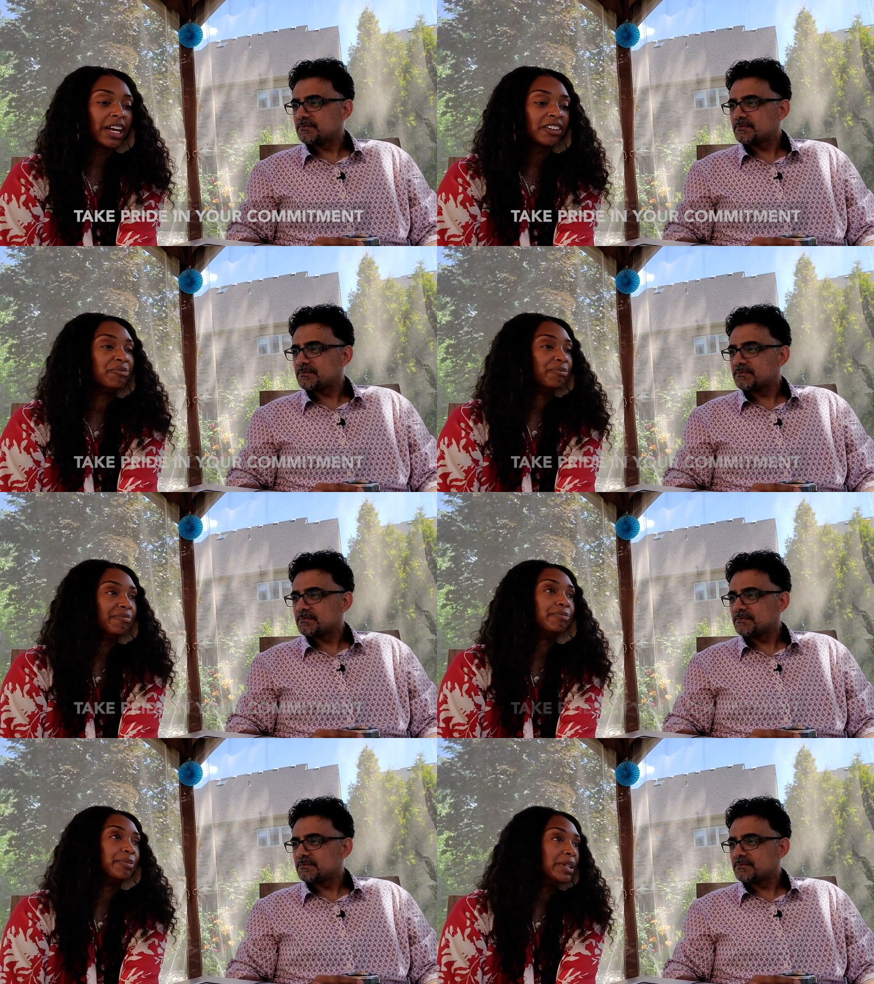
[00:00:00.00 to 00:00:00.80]
Speaker 1: I've
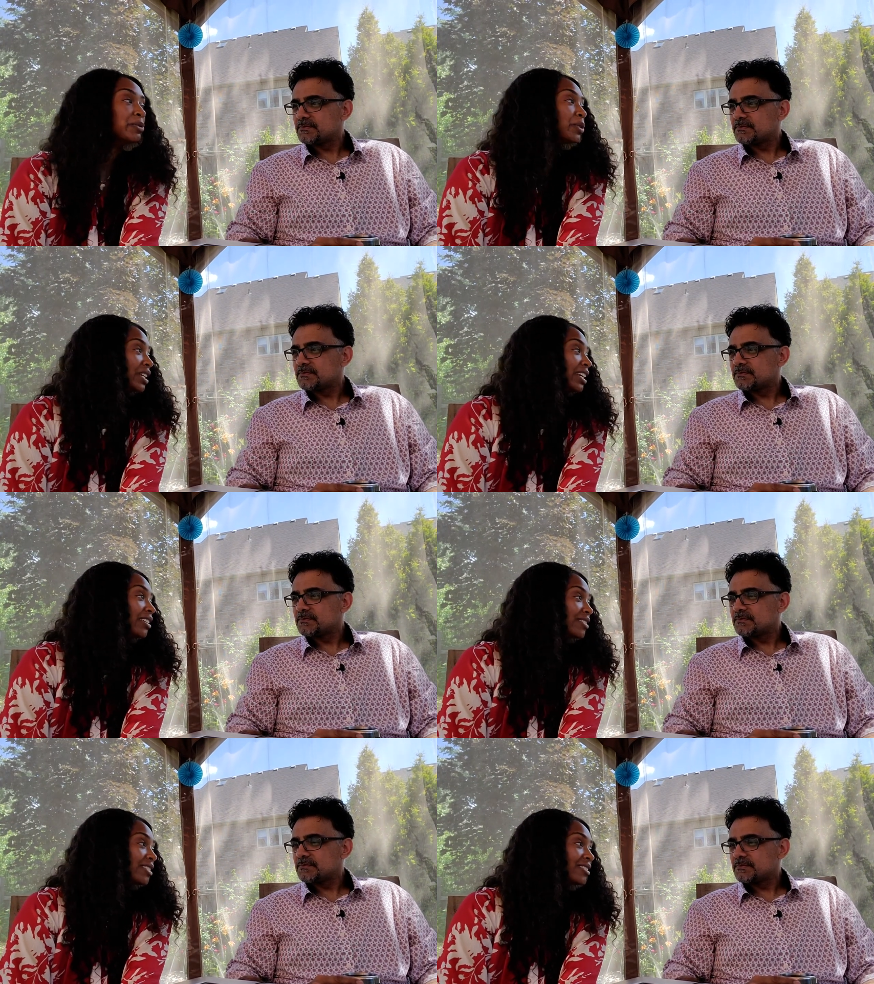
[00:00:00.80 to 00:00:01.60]
been working
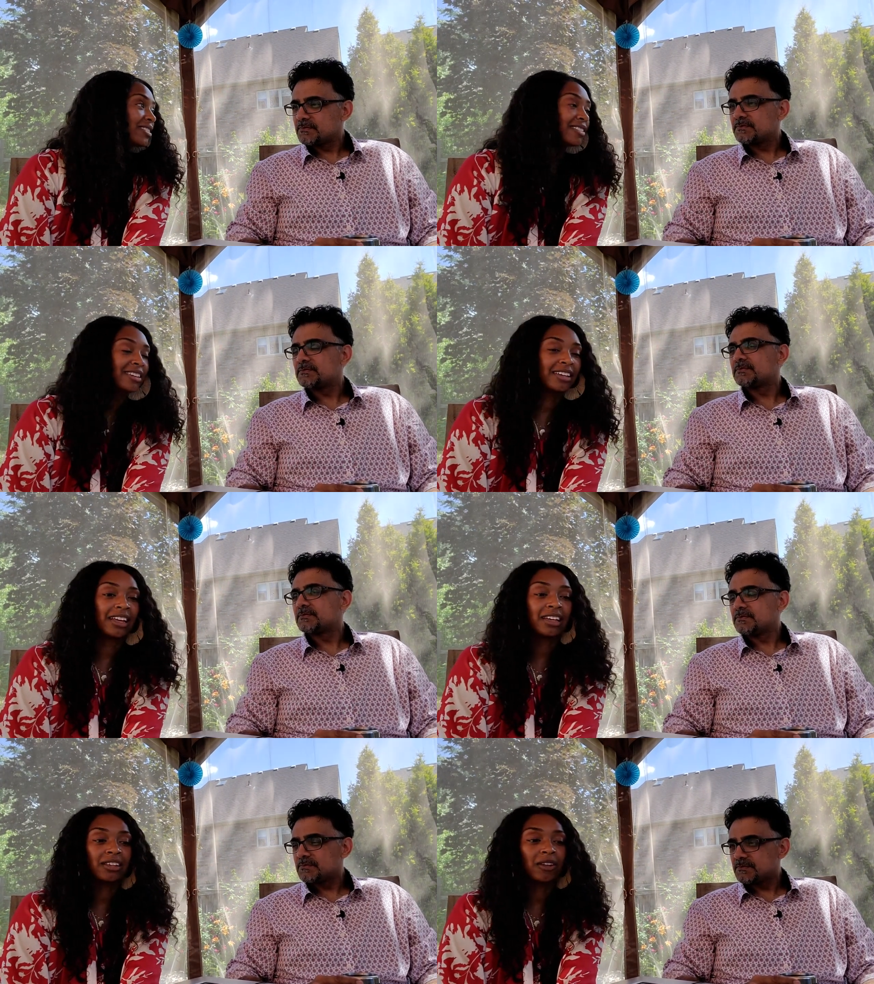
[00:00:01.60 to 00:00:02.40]
consistently,
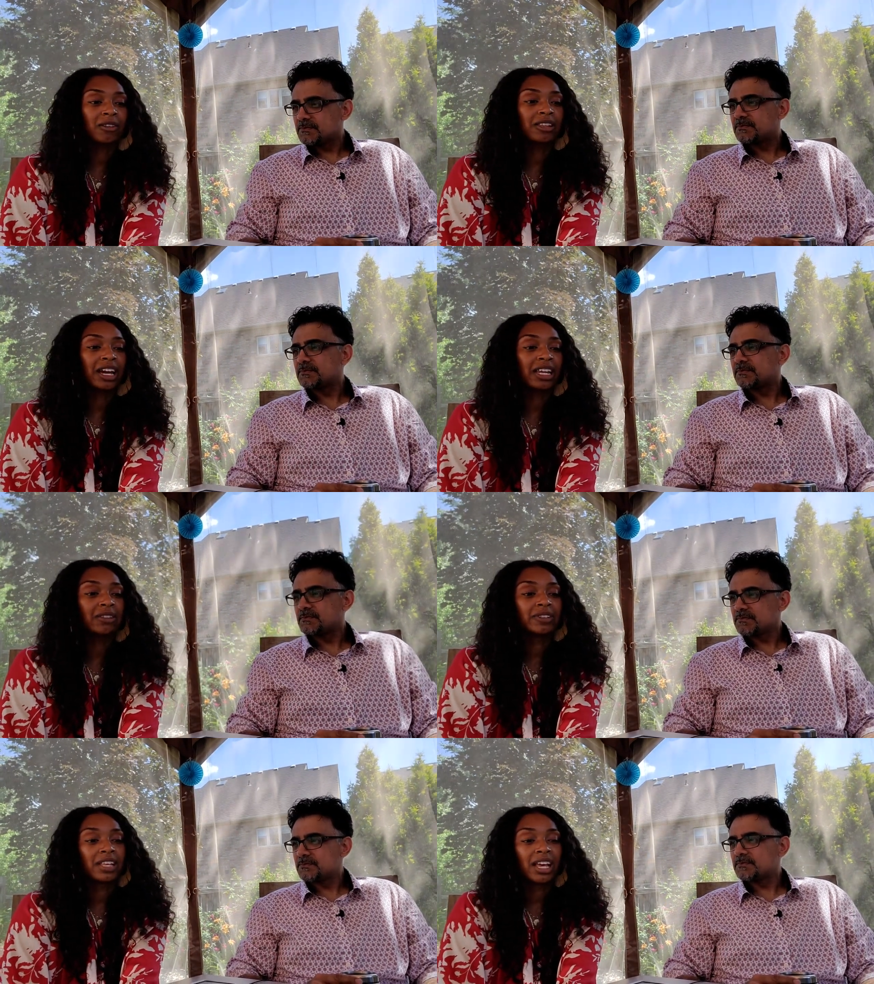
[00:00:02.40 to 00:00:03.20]
and not only that,
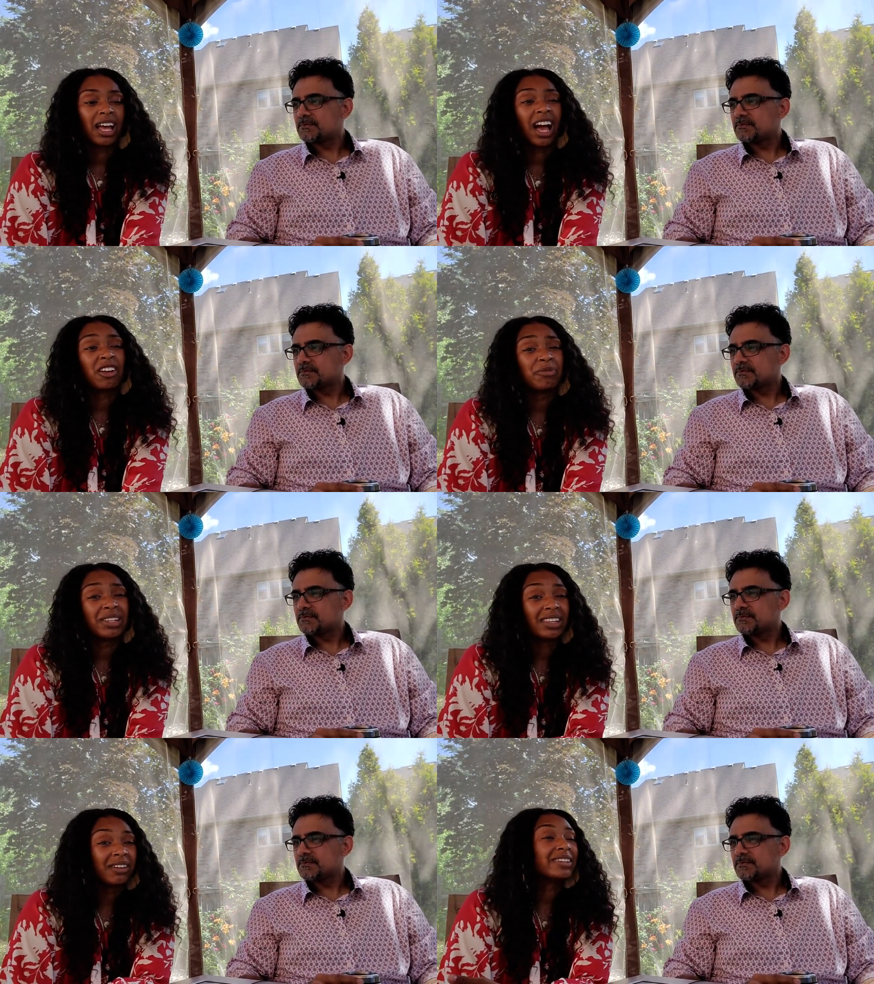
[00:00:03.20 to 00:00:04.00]
I've I've
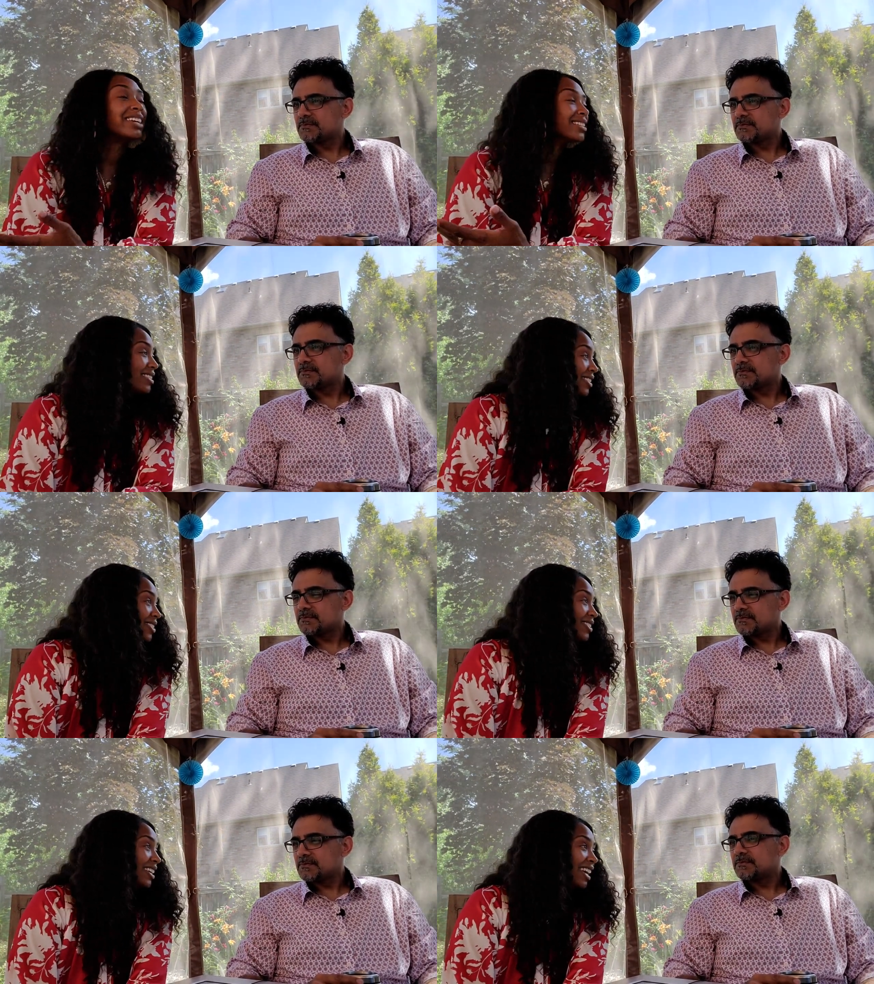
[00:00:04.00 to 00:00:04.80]
been loving it
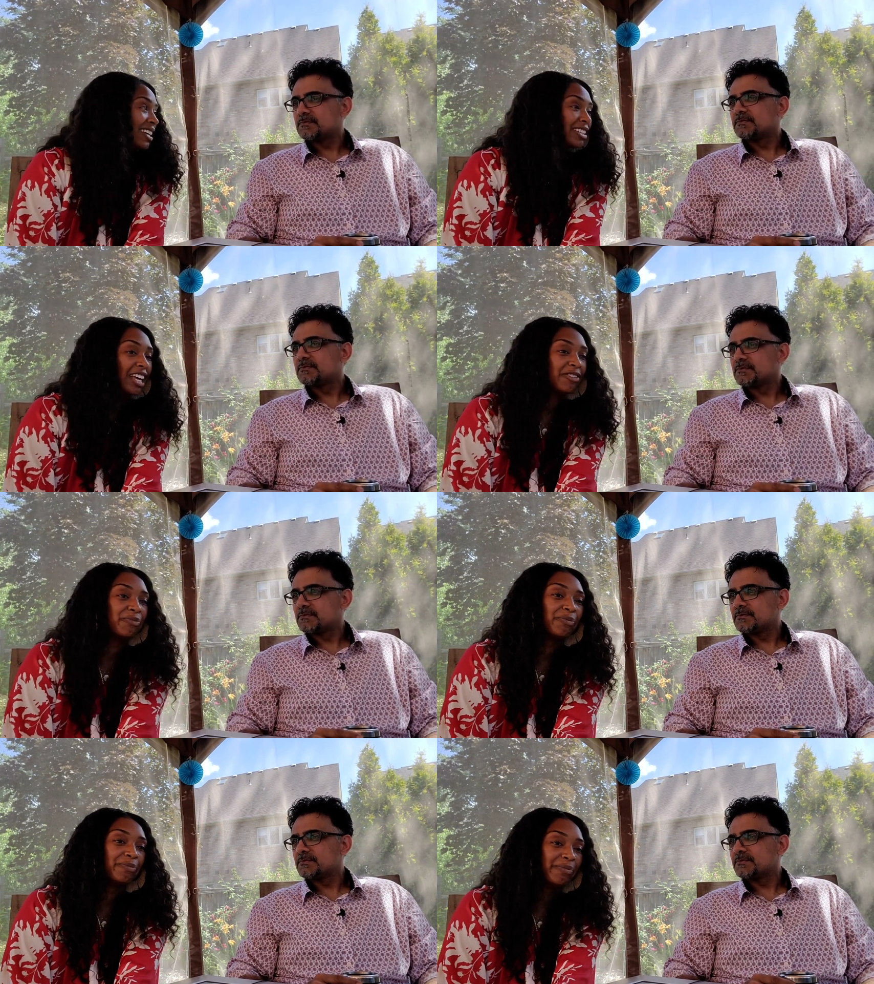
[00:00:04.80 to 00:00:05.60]
still, and have
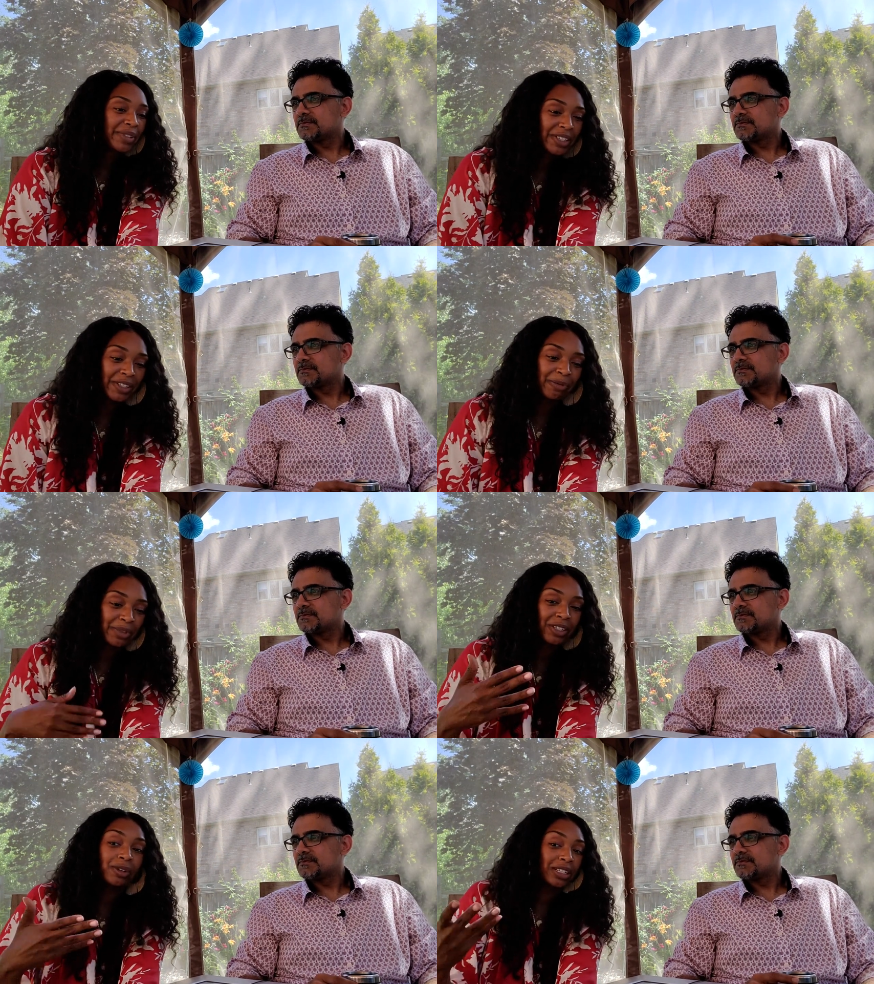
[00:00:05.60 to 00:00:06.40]
still
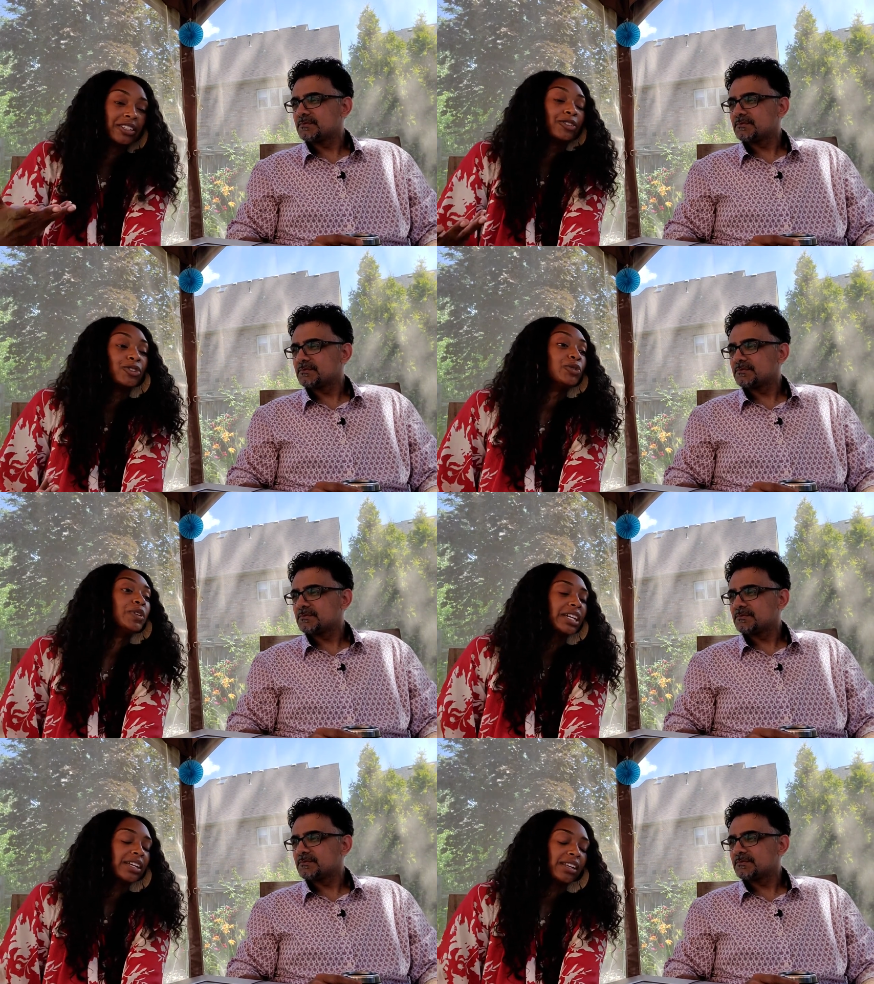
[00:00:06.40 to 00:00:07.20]
you know still
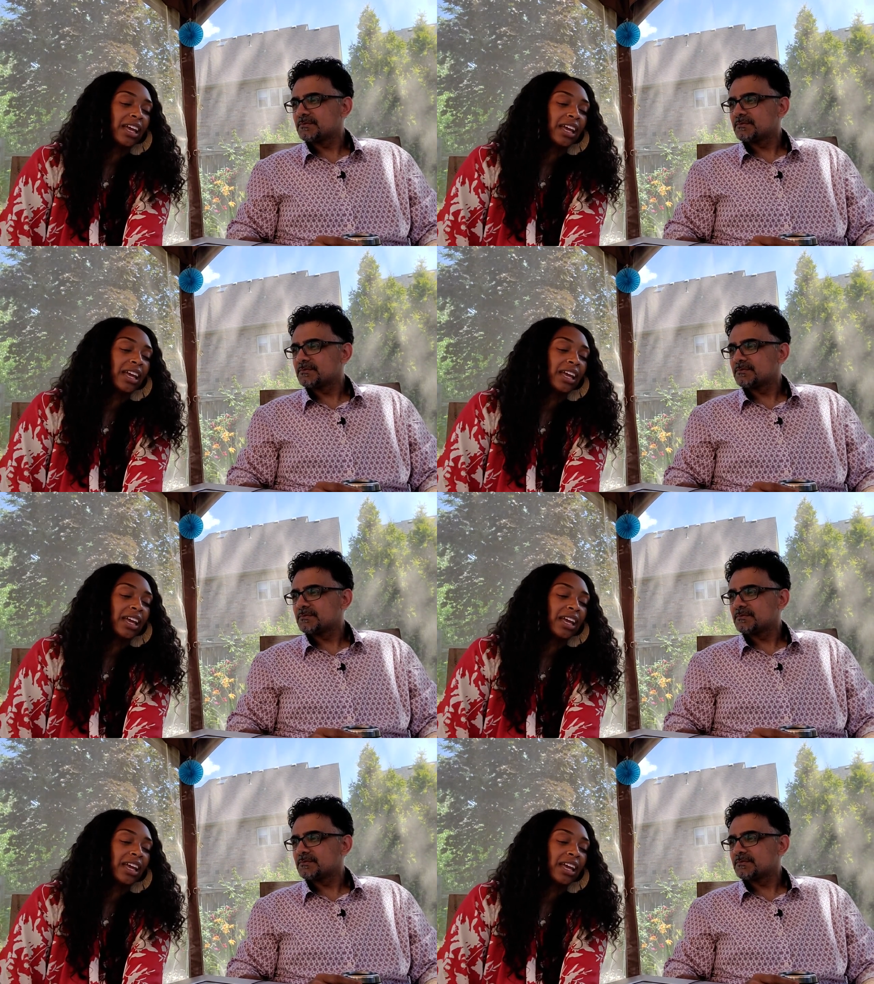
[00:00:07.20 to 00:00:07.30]
doing it.